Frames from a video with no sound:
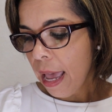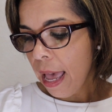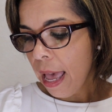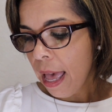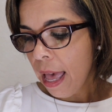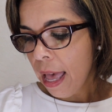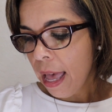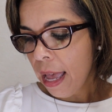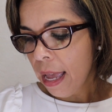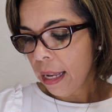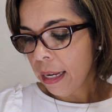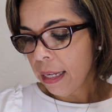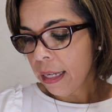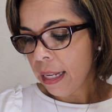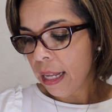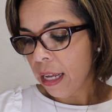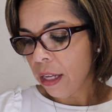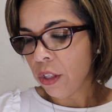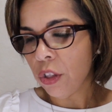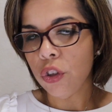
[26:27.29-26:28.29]
And
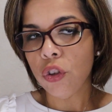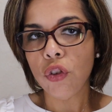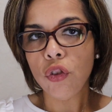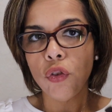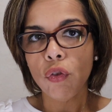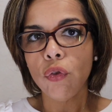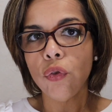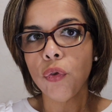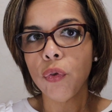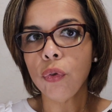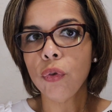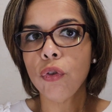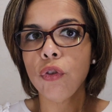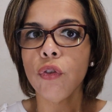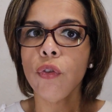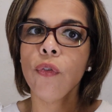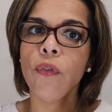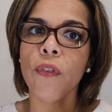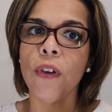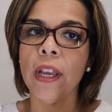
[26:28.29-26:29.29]
then two
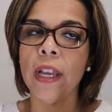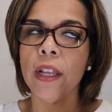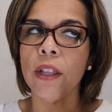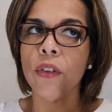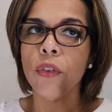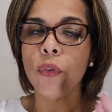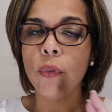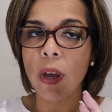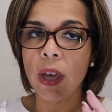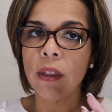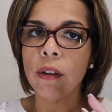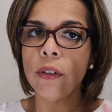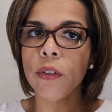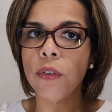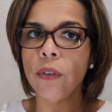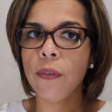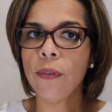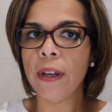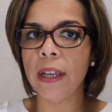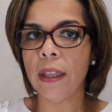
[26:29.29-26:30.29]
other
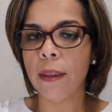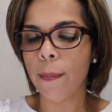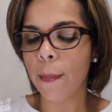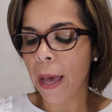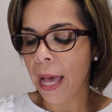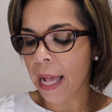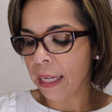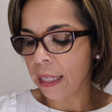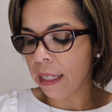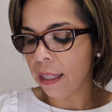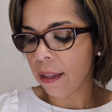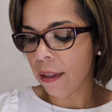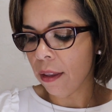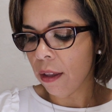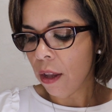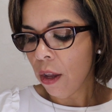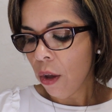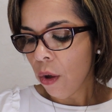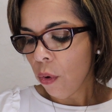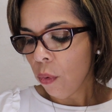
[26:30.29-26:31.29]
Too Faced palettes,
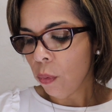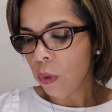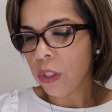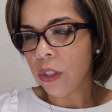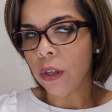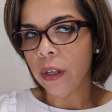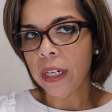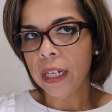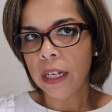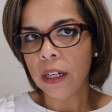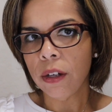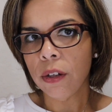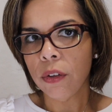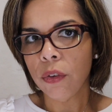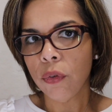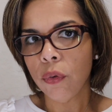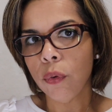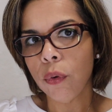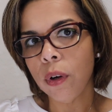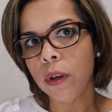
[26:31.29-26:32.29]
which are geared
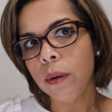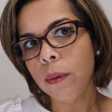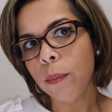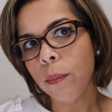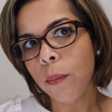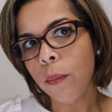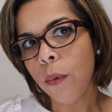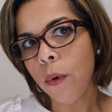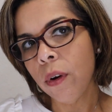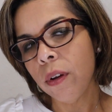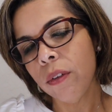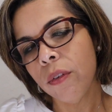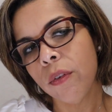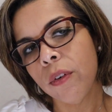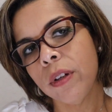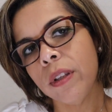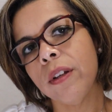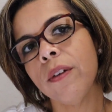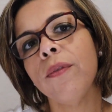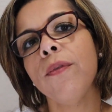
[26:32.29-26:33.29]
more
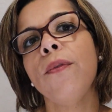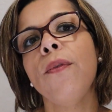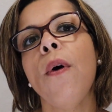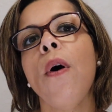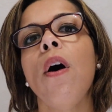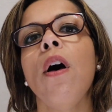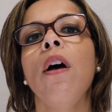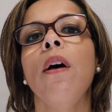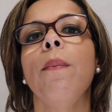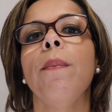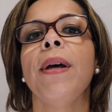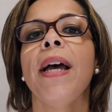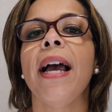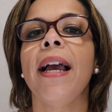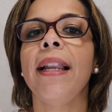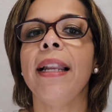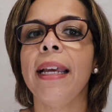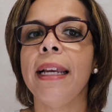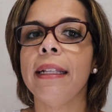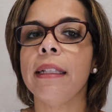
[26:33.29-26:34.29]
toward the fall, but
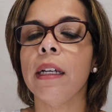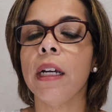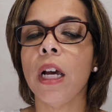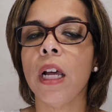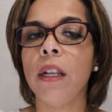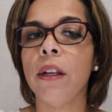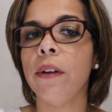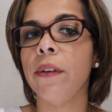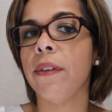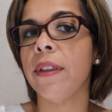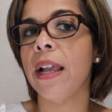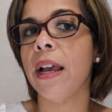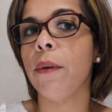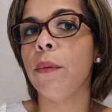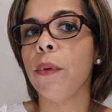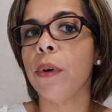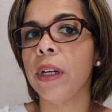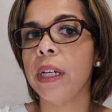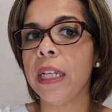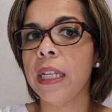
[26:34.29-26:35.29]
I like the colors that
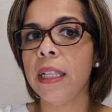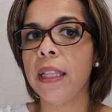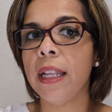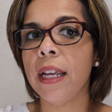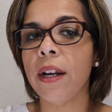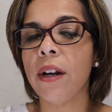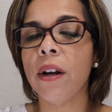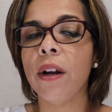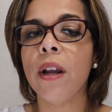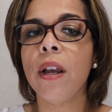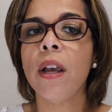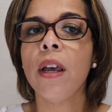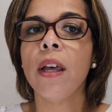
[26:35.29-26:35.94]
were in there.